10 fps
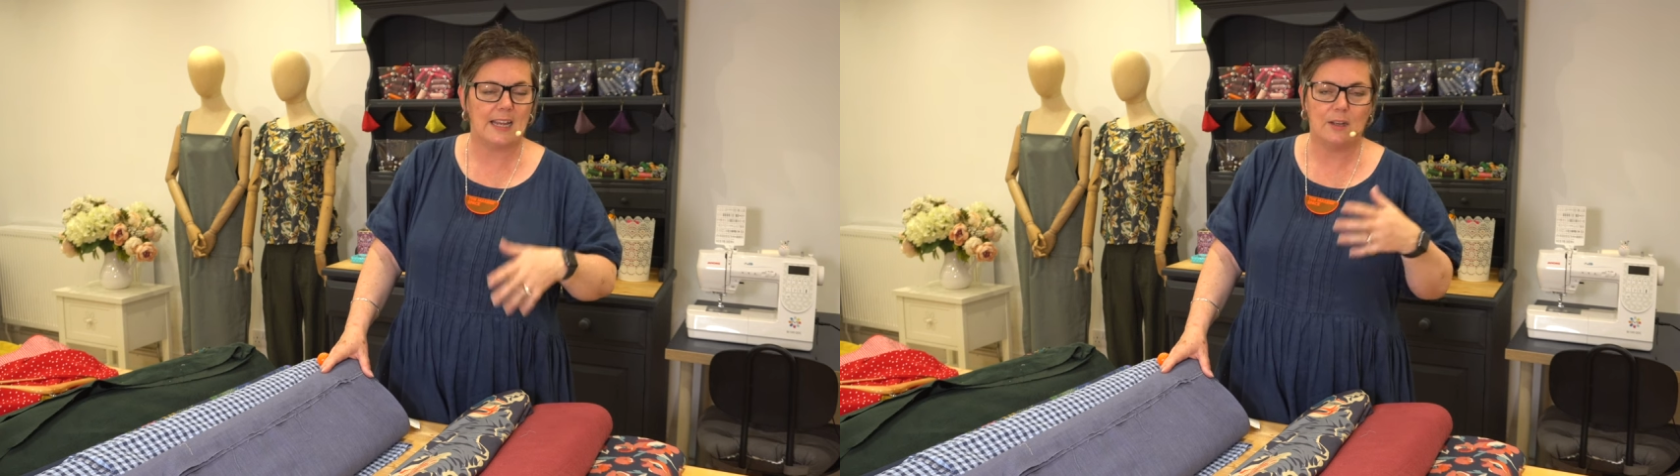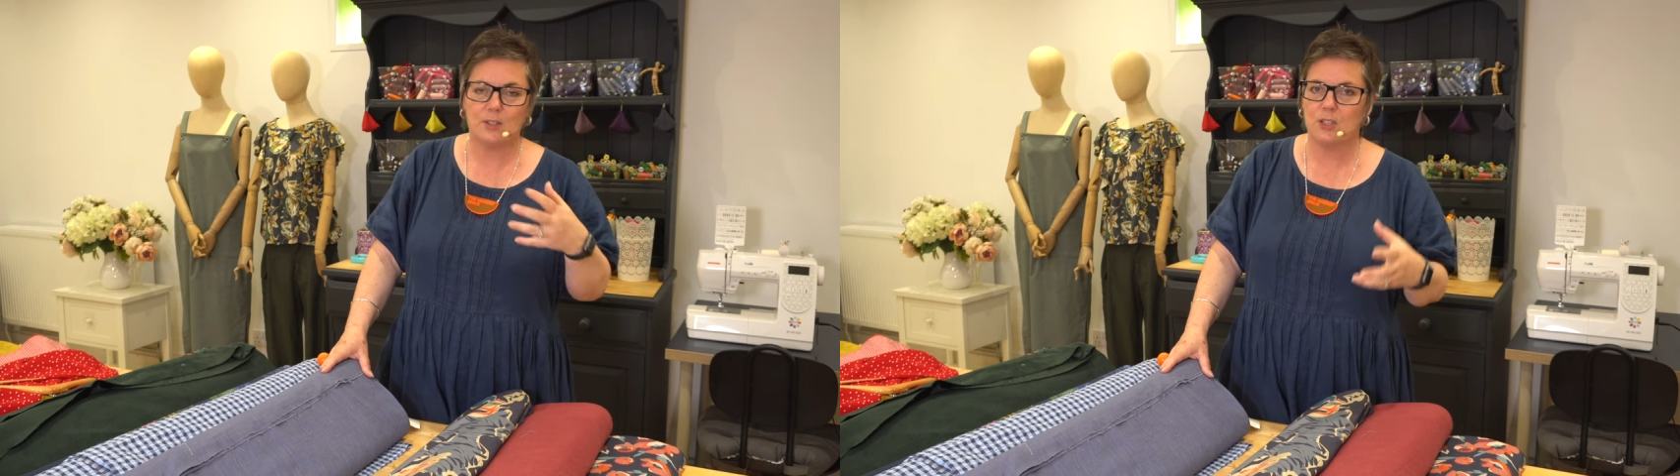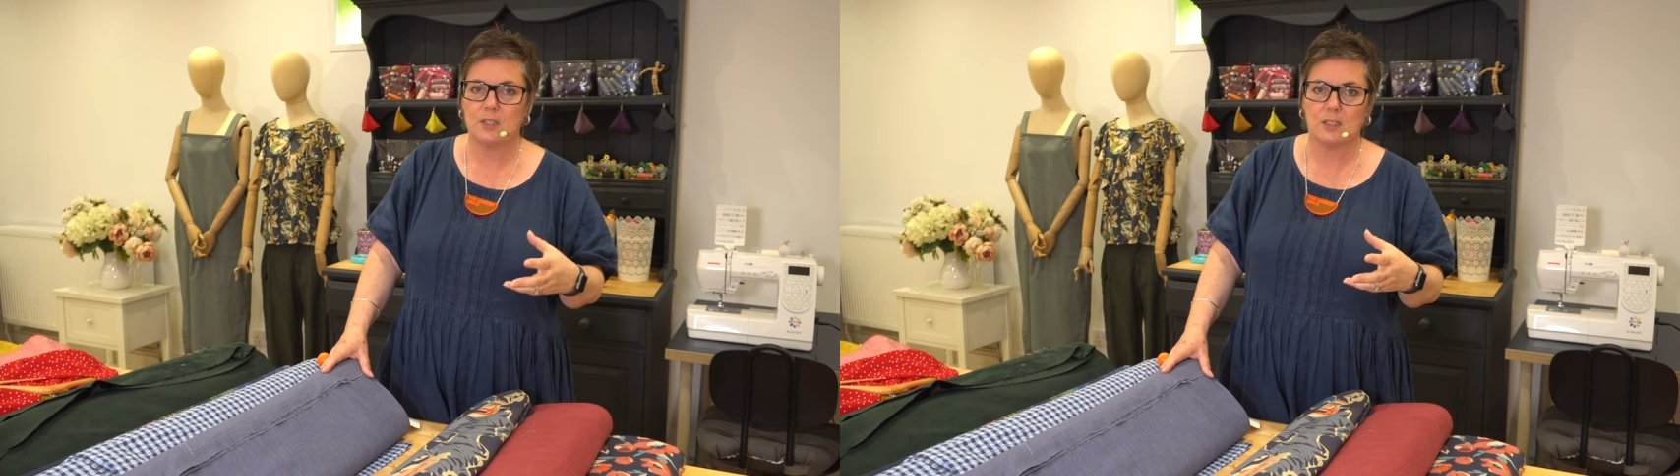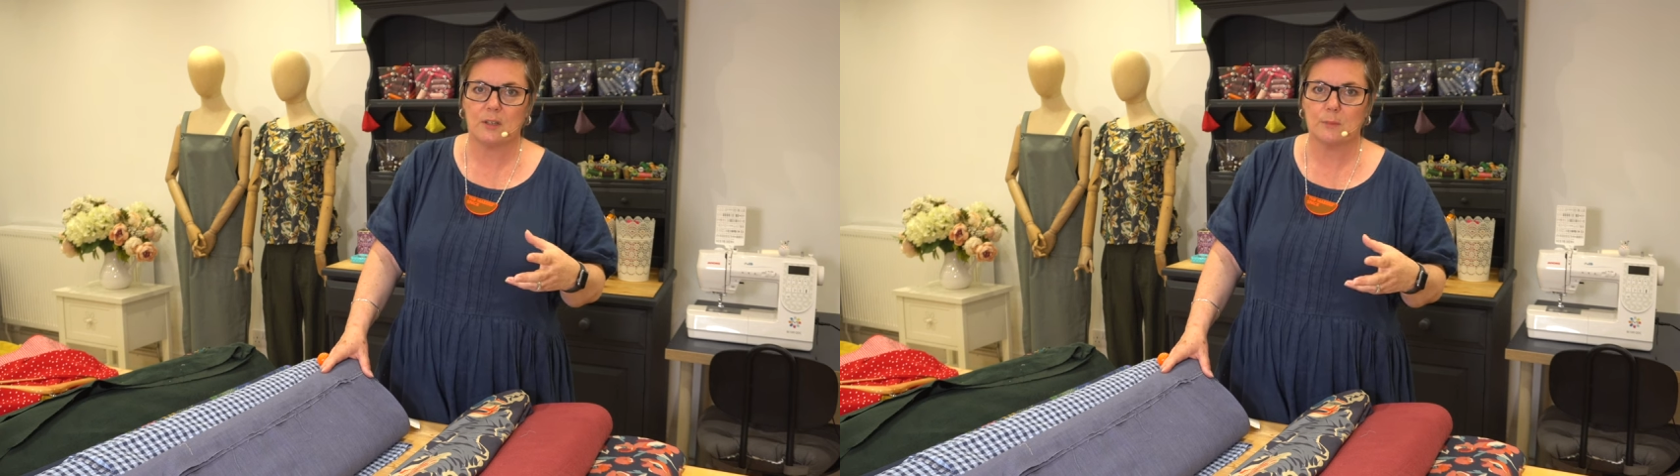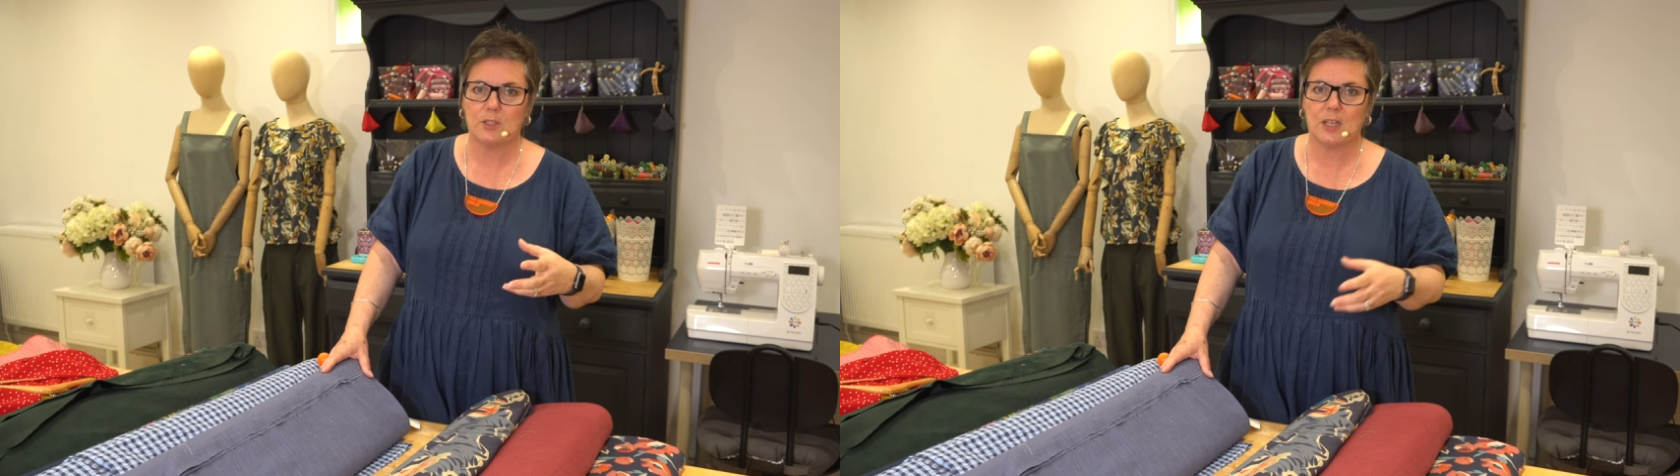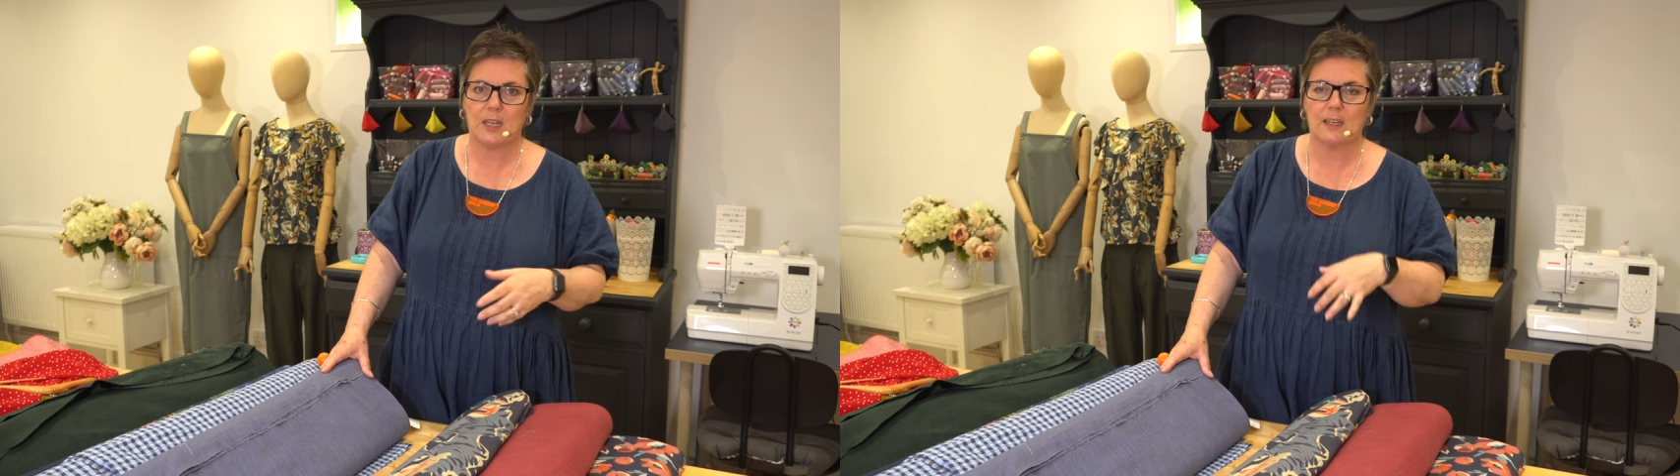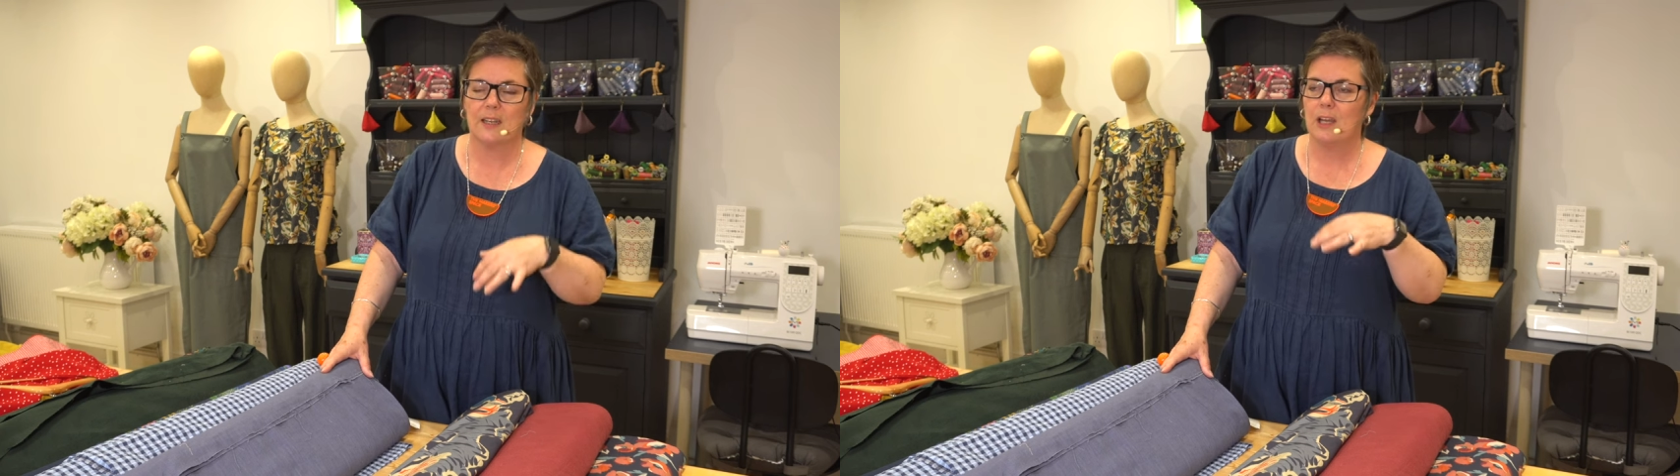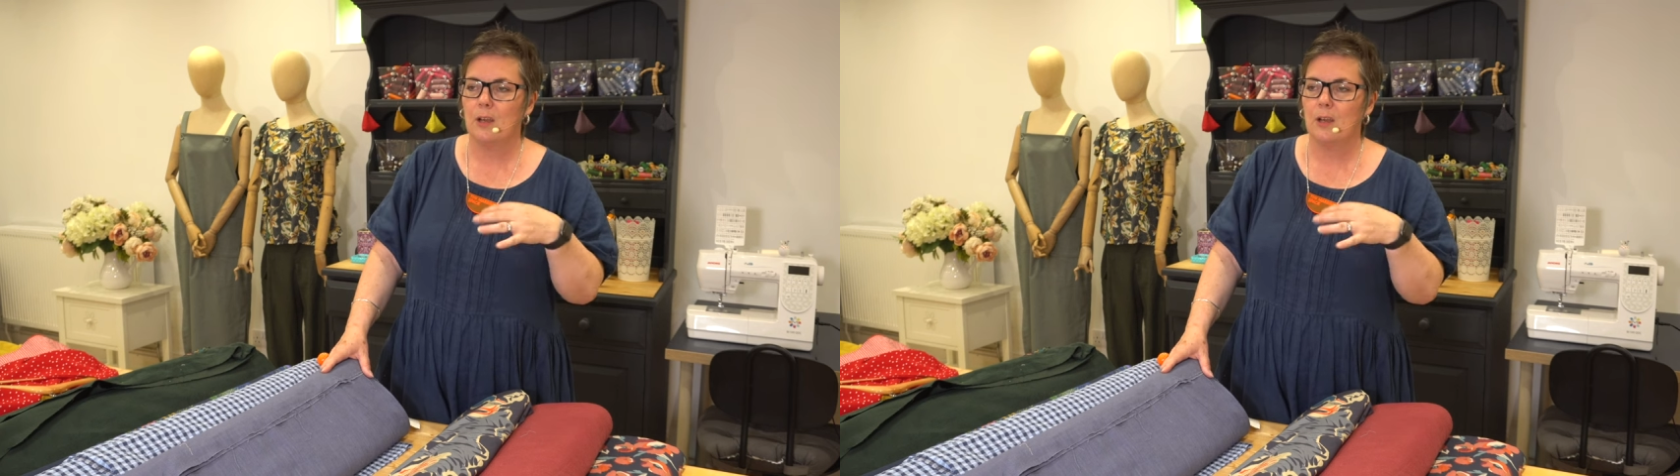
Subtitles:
how to use a sewing machine.